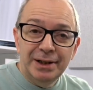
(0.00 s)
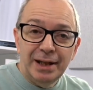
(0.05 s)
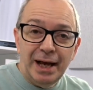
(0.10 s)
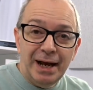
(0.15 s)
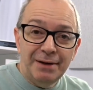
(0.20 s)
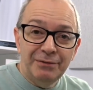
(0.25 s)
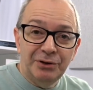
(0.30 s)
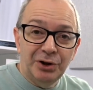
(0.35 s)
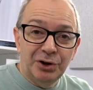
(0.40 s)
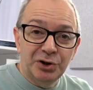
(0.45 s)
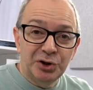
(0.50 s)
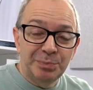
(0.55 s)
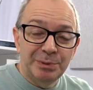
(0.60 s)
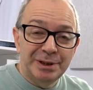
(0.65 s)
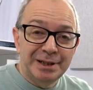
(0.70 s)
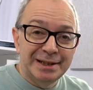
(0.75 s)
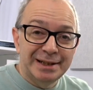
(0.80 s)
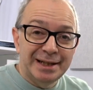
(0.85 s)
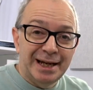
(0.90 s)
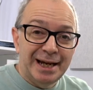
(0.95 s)
They haven't asked
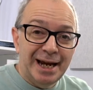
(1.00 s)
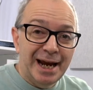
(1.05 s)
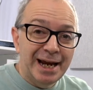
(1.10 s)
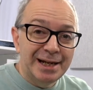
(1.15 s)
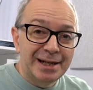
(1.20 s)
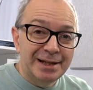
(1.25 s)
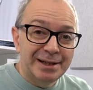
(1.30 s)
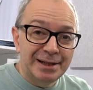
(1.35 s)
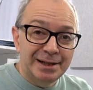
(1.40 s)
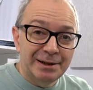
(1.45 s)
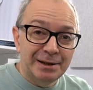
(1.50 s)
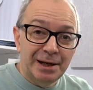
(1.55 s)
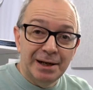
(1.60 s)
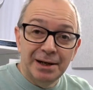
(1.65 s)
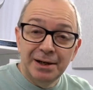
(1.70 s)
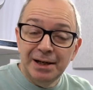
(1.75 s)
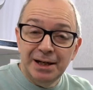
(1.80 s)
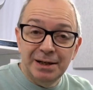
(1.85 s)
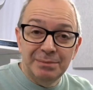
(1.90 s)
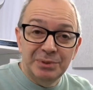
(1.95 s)
me to say anything
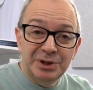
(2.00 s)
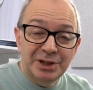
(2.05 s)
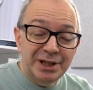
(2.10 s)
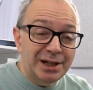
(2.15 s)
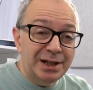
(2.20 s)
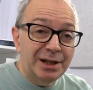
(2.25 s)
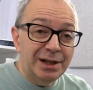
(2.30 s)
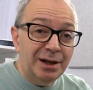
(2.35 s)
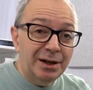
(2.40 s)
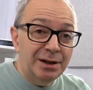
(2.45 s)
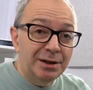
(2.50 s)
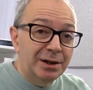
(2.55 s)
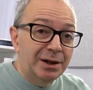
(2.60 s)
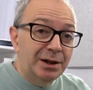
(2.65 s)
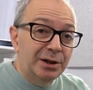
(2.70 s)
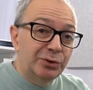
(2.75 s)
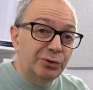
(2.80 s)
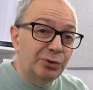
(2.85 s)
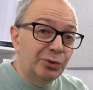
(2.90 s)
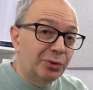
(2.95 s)
in particular,
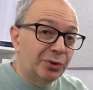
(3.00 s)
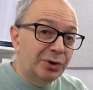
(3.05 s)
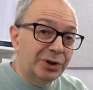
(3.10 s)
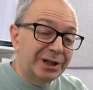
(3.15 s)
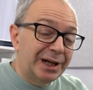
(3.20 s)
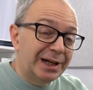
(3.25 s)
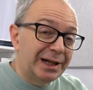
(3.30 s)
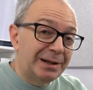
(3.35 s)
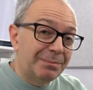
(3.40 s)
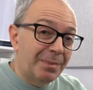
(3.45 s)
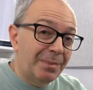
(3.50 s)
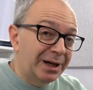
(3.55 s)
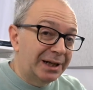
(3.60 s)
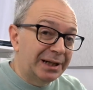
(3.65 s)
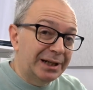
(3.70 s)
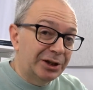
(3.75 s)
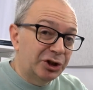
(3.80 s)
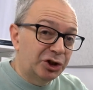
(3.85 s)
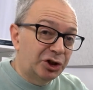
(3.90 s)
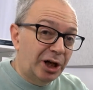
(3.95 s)
nor has any
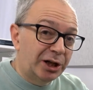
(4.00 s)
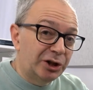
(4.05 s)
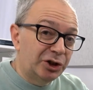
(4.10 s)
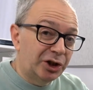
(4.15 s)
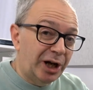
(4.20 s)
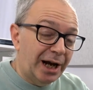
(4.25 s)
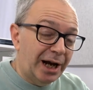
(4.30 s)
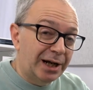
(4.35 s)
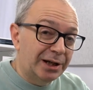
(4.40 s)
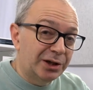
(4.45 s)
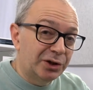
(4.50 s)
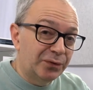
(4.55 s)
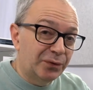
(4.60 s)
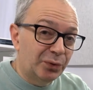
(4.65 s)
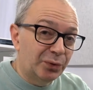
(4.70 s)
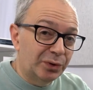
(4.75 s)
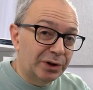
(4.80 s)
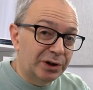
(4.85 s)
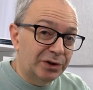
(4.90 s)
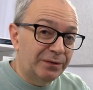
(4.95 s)
money exchanged hands
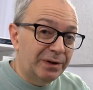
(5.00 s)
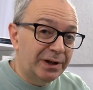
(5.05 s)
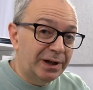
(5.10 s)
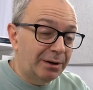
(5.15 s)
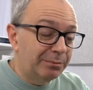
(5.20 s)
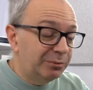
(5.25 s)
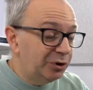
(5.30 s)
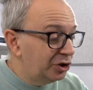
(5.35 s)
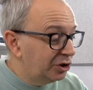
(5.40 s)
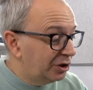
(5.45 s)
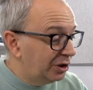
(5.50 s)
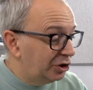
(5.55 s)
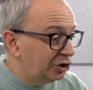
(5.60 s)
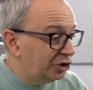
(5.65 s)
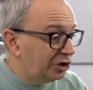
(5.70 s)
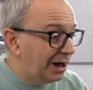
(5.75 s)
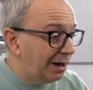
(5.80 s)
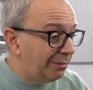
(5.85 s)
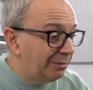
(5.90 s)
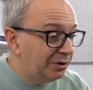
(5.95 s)
for this video. I'm just going
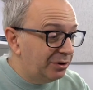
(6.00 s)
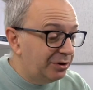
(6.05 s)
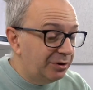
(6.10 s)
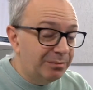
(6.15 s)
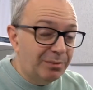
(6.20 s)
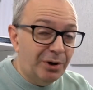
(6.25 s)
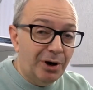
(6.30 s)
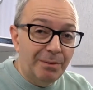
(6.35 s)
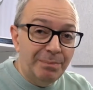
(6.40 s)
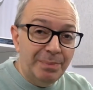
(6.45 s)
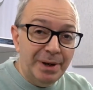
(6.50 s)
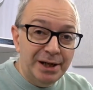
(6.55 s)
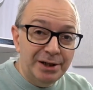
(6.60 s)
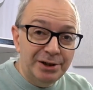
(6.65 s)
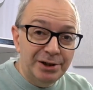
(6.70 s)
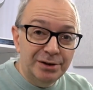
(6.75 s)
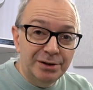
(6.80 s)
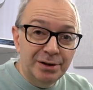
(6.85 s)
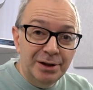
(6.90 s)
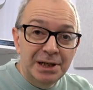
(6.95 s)
to share with you my
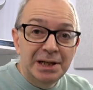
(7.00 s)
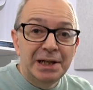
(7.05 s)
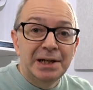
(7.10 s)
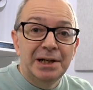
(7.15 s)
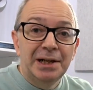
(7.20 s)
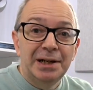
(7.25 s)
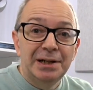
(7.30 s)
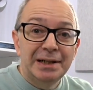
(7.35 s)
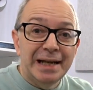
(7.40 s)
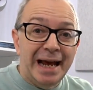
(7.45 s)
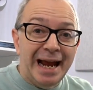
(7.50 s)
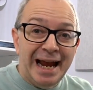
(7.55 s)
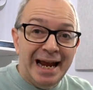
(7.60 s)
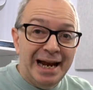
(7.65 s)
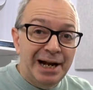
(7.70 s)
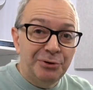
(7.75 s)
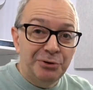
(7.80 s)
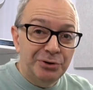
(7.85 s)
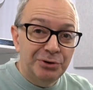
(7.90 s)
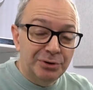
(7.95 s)
opinion and
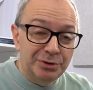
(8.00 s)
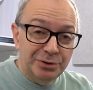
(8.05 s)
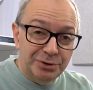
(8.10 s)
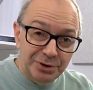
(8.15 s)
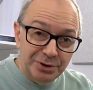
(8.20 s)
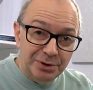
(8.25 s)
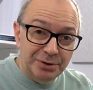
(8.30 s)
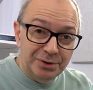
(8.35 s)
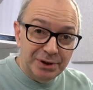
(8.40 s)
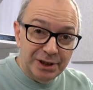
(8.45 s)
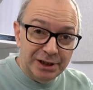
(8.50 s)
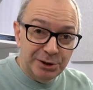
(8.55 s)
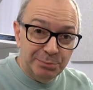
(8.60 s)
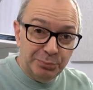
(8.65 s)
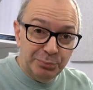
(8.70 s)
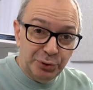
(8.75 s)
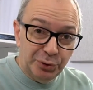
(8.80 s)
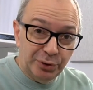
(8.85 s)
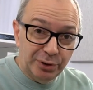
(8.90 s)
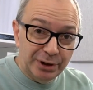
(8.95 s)
how you can use this
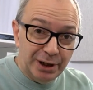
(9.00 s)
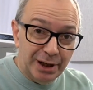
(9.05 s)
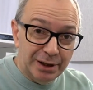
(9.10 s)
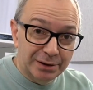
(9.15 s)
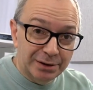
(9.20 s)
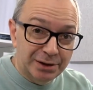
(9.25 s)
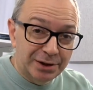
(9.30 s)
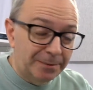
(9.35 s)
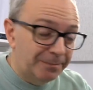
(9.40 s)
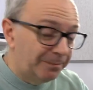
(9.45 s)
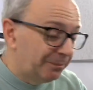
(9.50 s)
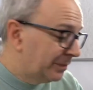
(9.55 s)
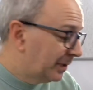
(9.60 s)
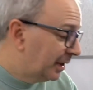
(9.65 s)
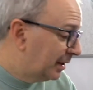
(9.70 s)
product.